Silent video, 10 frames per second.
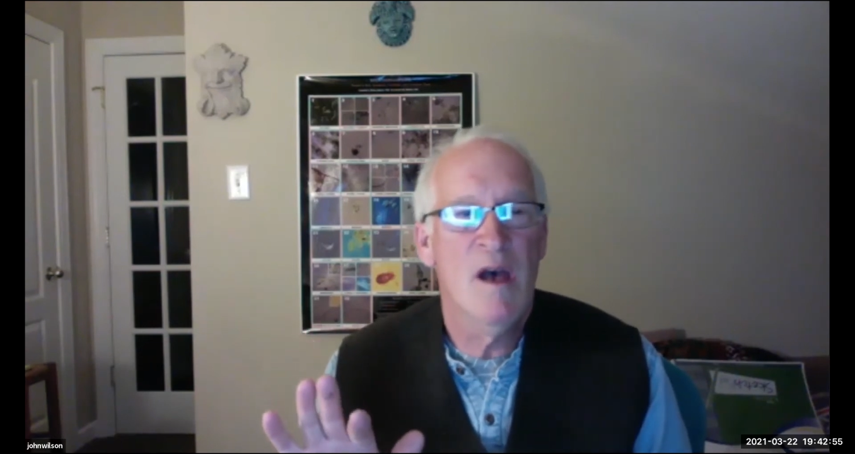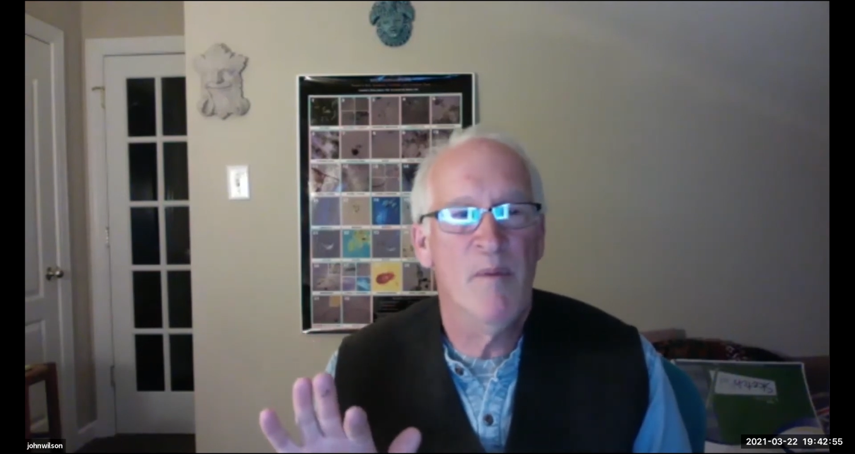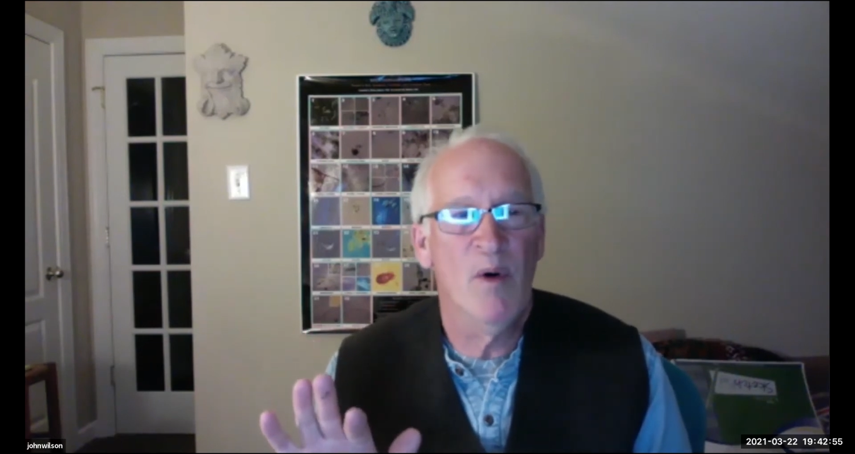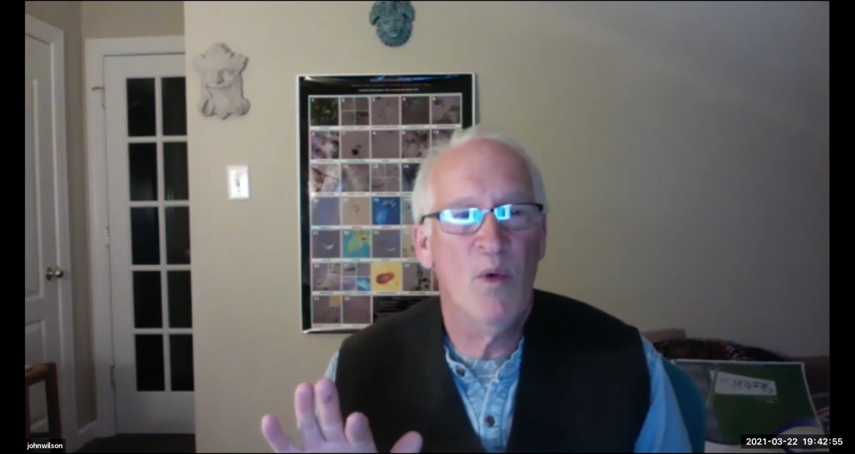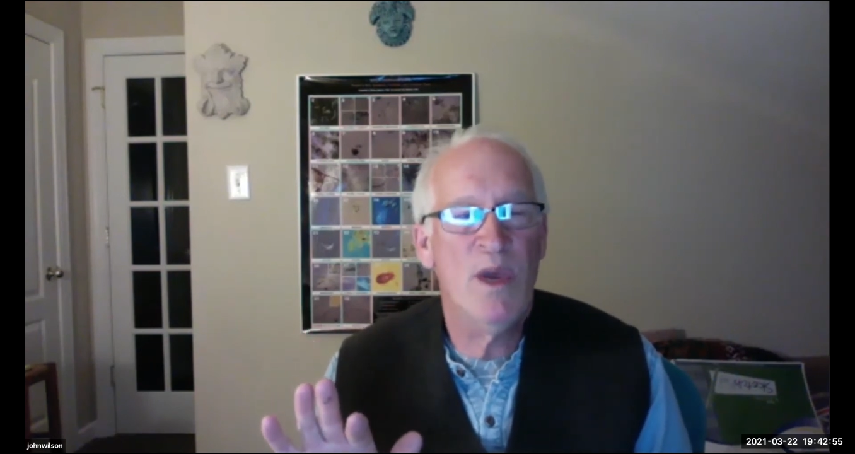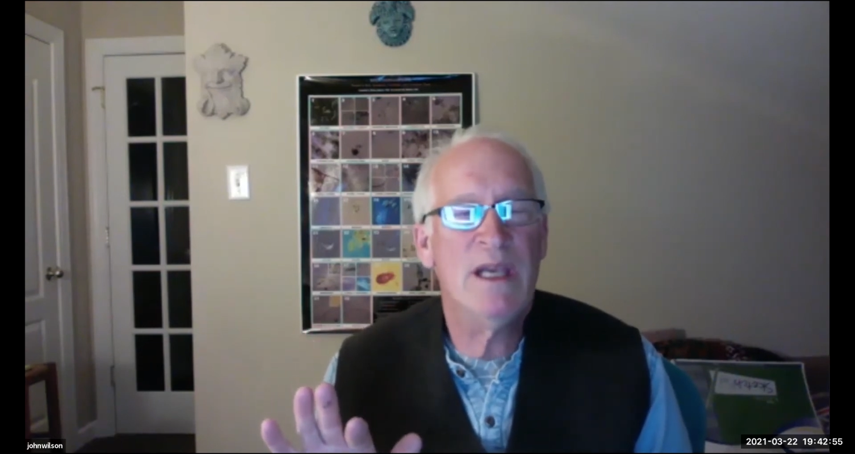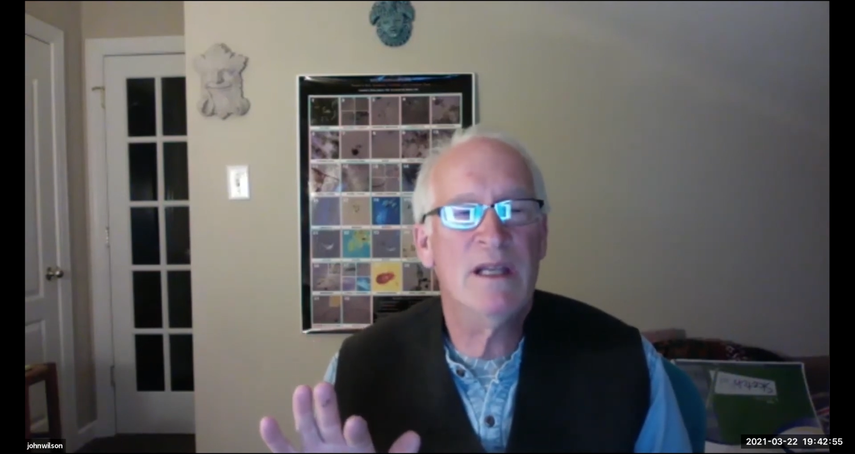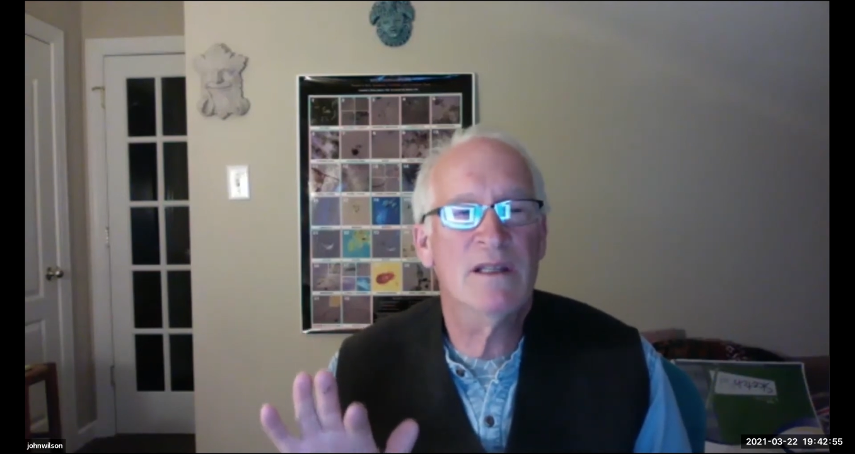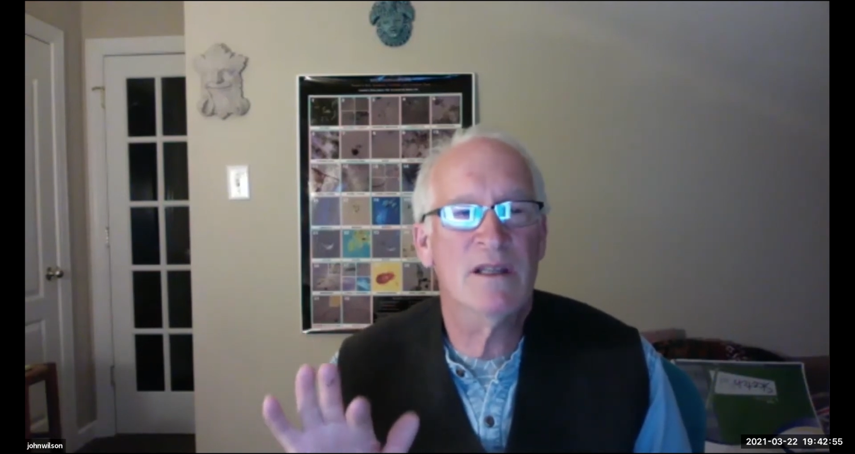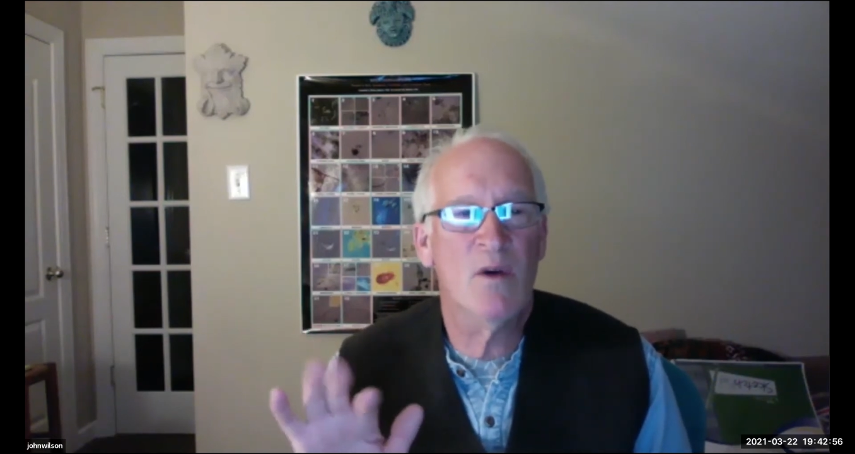but we can
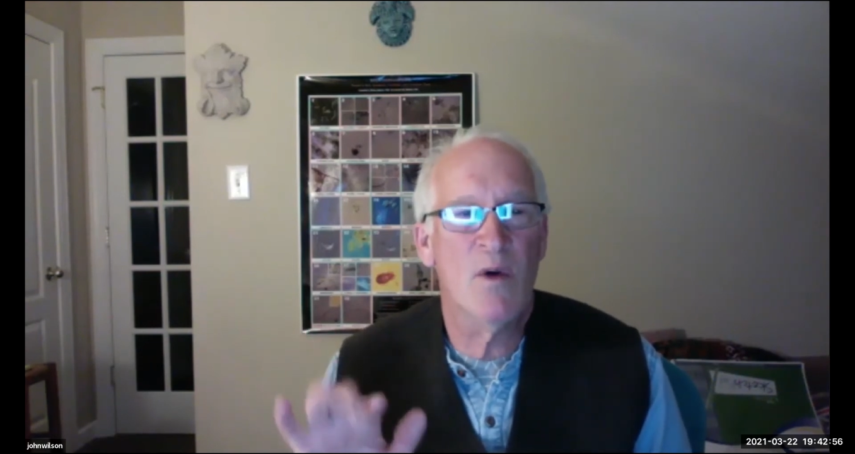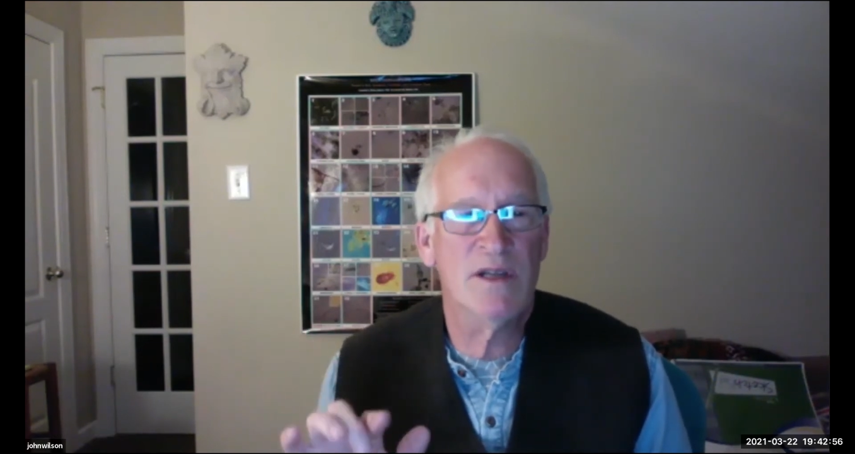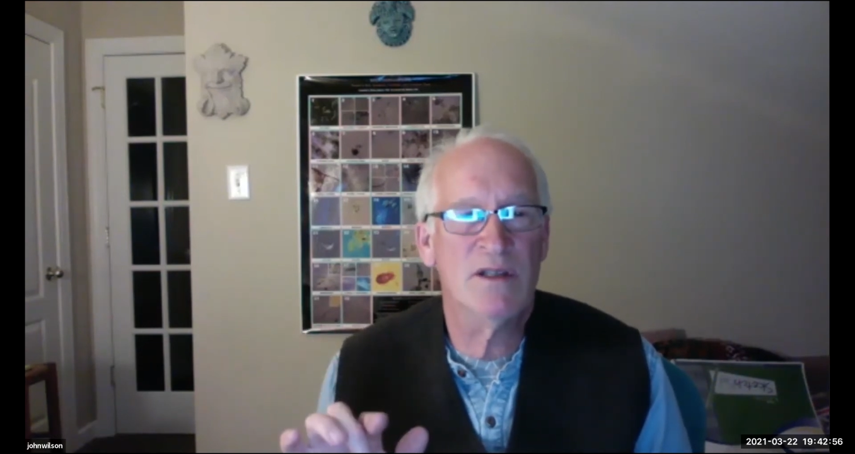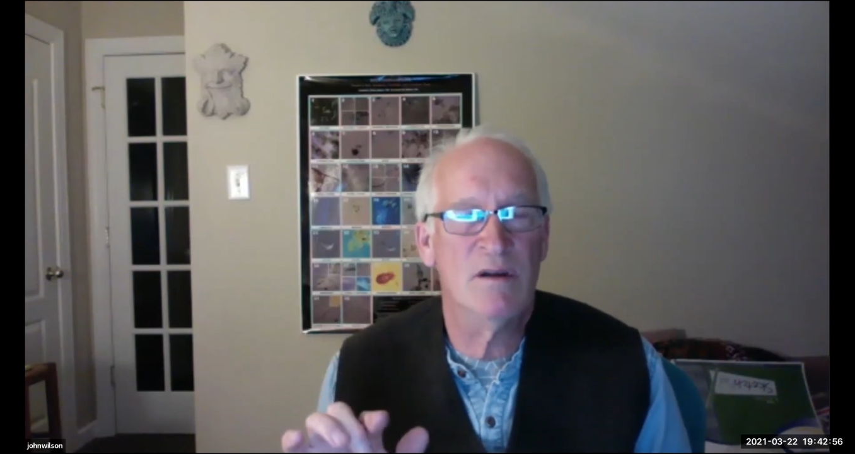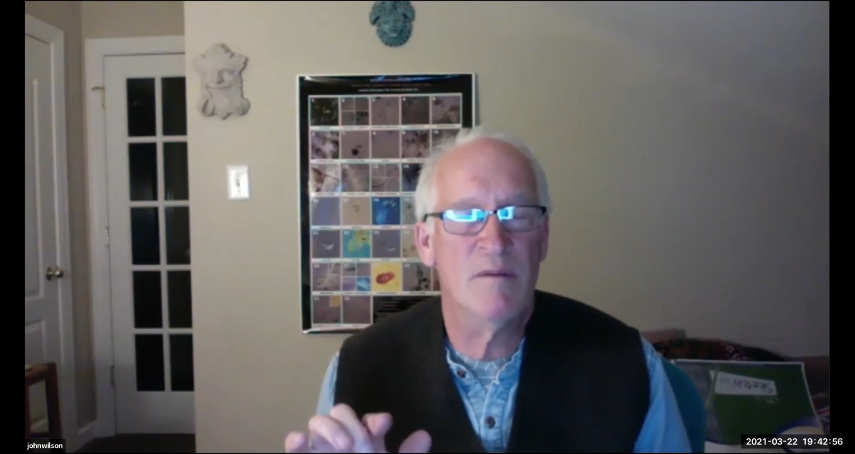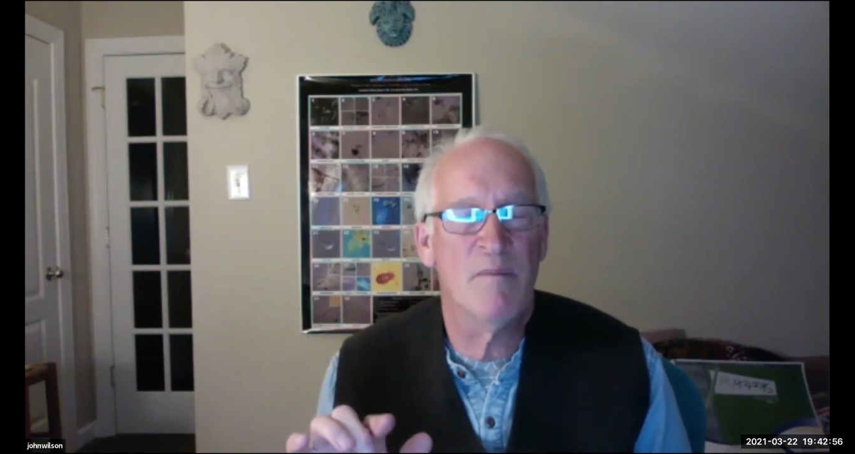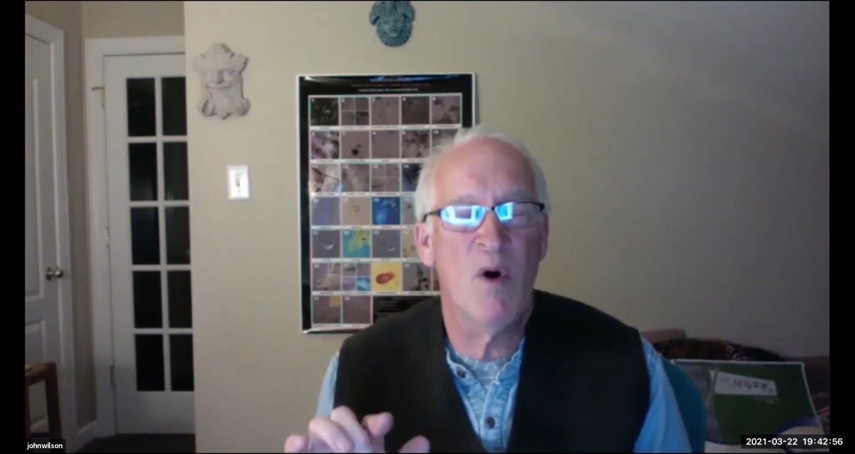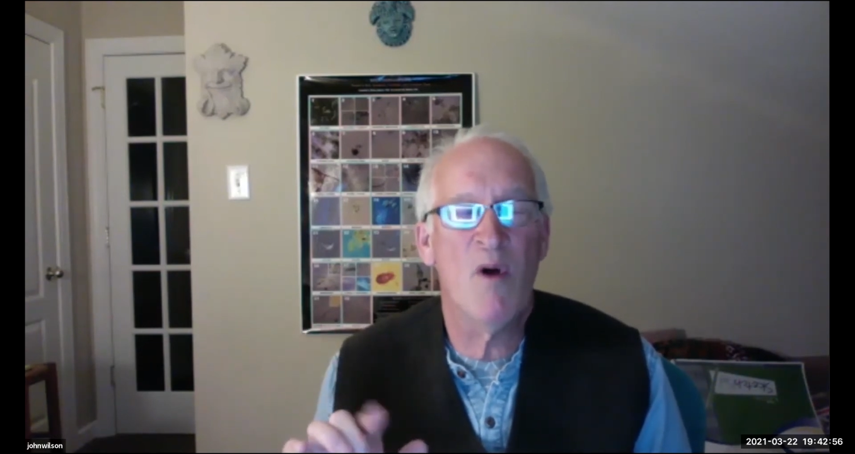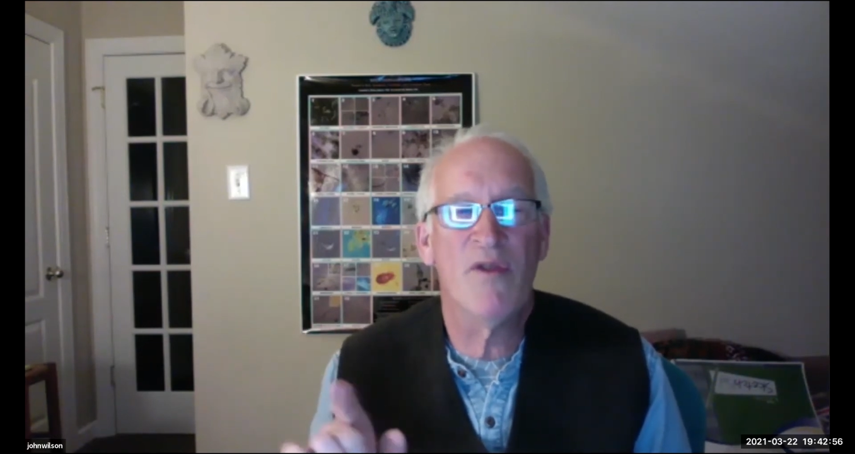sequester both